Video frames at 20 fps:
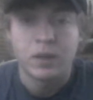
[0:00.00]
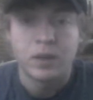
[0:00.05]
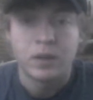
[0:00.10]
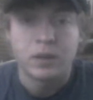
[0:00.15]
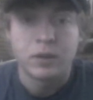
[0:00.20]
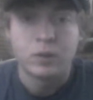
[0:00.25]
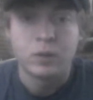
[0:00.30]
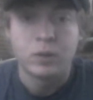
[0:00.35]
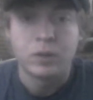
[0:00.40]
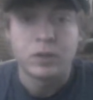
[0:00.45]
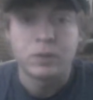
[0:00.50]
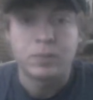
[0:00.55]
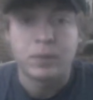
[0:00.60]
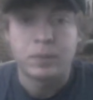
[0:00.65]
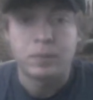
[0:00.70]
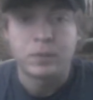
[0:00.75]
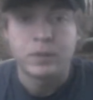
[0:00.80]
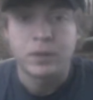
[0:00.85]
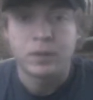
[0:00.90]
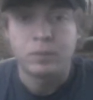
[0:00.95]
Julius
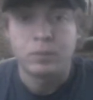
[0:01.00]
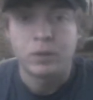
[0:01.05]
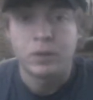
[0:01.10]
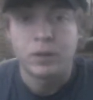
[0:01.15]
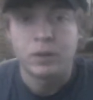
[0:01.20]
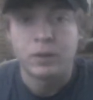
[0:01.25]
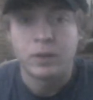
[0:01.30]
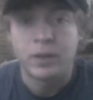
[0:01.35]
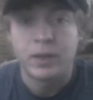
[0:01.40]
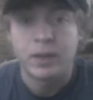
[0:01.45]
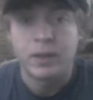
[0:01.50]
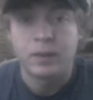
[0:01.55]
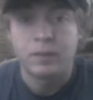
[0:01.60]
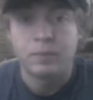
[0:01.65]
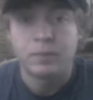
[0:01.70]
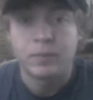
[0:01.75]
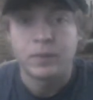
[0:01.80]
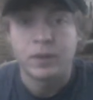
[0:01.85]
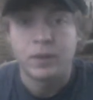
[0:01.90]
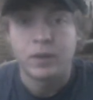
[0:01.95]
Peppers had a pretty good
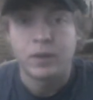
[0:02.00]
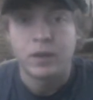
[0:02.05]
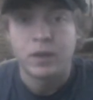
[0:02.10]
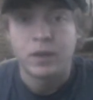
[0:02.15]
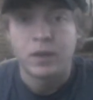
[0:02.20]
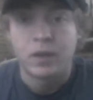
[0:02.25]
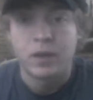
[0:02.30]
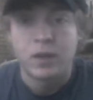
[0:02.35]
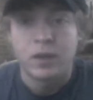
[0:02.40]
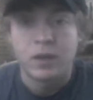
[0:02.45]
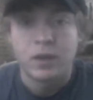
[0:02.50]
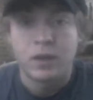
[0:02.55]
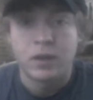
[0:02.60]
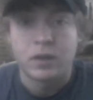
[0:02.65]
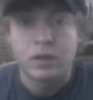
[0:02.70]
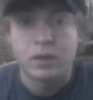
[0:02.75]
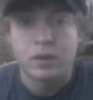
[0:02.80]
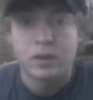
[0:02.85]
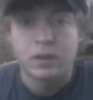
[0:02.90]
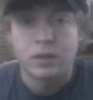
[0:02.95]
game.
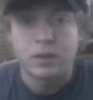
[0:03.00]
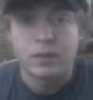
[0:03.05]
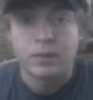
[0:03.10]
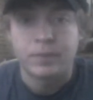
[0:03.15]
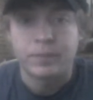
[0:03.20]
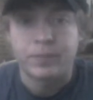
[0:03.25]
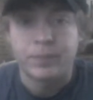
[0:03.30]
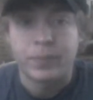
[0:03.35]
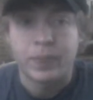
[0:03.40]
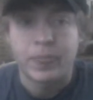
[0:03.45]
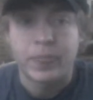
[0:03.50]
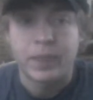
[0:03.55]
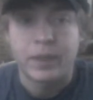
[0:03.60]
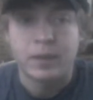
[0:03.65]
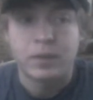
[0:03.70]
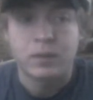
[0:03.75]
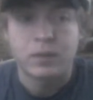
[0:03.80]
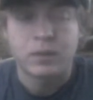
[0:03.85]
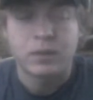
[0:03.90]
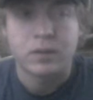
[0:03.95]
Uh,
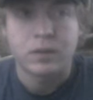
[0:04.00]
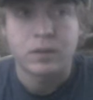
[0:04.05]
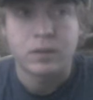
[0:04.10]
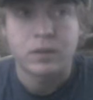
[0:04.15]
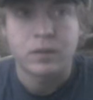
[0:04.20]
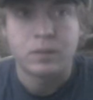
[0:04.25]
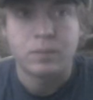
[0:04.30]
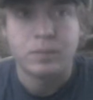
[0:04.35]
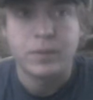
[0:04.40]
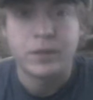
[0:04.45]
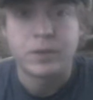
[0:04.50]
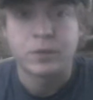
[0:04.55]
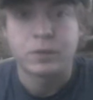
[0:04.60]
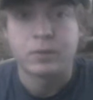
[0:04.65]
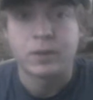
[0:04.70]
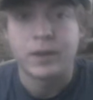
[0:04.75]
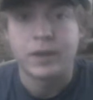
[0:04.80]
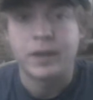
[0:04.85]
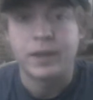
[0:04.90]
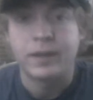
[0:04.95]

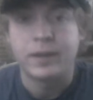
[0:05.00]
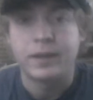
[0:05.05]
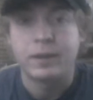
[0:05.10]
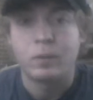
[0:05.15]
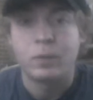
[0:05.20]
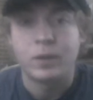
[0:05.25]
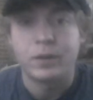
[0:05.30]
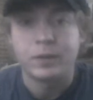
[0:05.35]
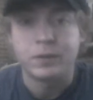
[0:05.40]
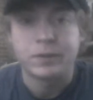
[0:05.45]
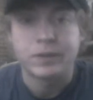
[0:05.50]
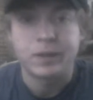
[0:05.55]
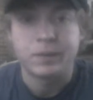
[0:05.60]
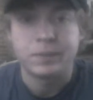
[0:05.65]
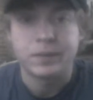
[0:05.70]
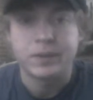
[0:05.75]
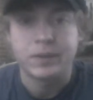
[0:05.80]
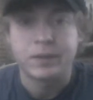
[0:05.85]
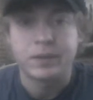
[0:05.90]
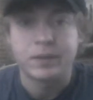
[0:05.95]
Major Wright had that one
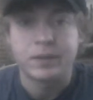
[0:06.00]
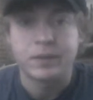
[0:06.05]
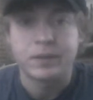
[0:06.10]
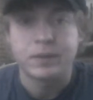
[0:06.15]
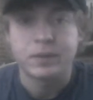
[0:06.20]
interception.